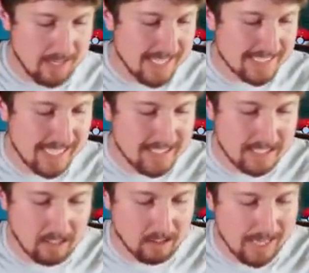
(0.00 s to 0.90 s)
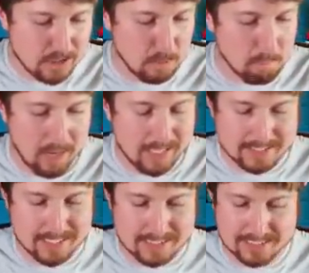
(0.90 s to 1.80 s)
inside the collection
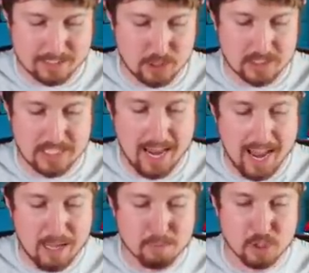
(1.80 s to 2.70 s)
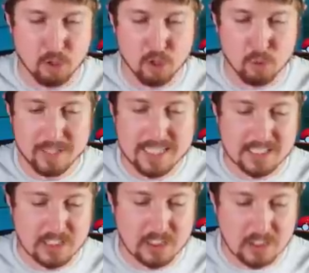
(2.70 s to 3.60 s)
box. This is just absolutely
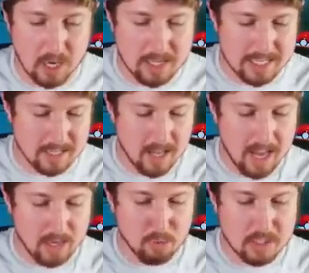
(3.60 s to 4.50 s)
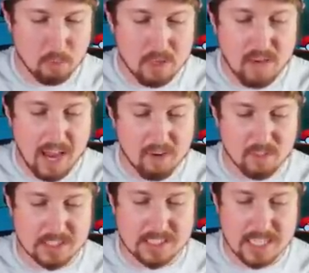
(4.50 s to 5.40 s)
stunning. I don't think we've
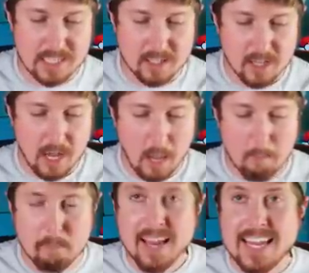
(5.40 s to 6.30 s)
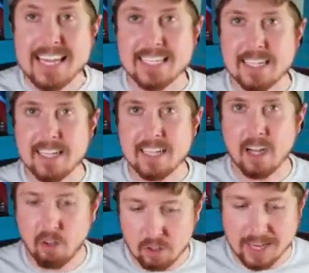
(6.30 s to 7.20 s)
ever seen a pink
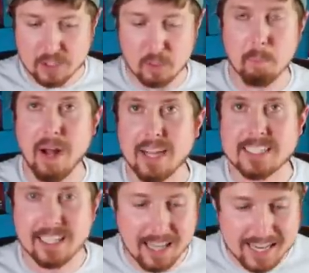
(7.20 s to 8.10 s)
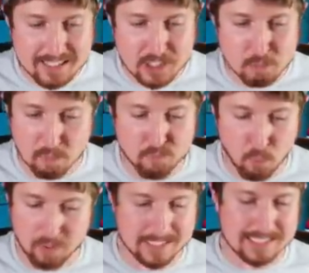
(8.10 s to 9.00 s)
collection box like this
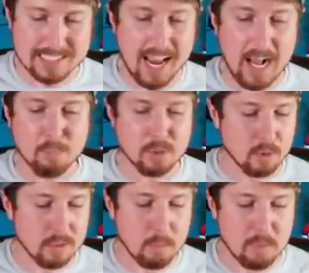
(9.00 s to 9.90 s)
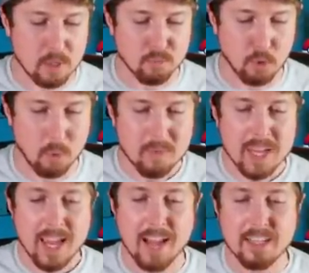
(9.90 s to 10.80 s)
before. This is absolutely beautiful.
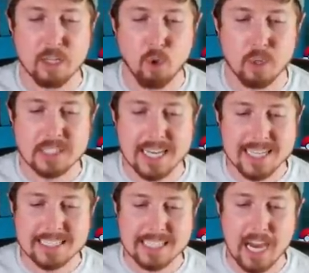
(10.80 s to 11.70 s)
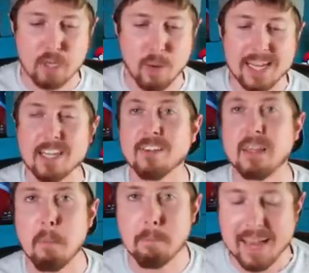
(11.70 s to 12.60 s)
And then, of course, inside right here,
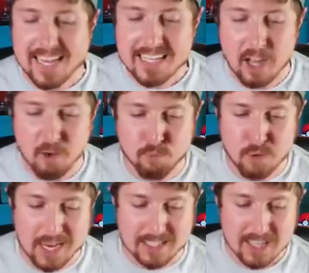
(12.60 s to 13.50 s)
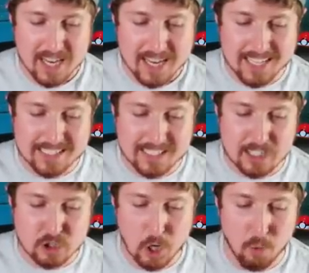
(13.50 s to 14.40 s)
the main event is
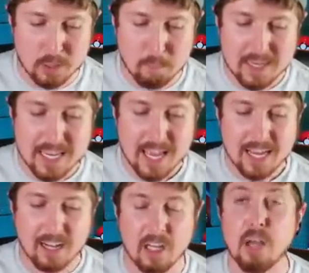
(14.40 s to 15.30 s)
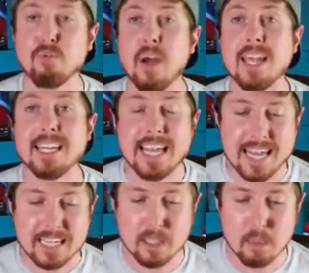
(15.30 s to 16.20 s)
this Togepi, Cleffa, and
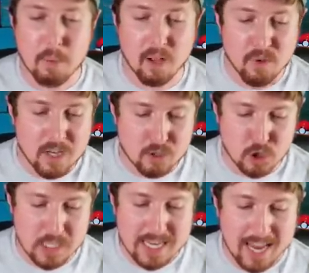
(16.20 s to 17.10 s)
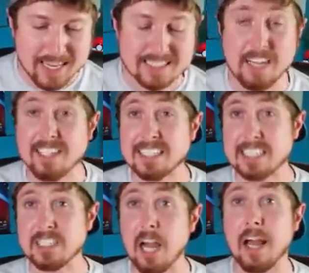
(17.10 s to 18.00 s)
Igglybuff GX. Now, this
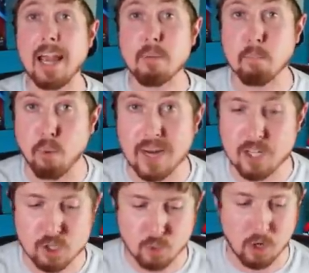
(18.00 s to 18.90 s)
is not a brand new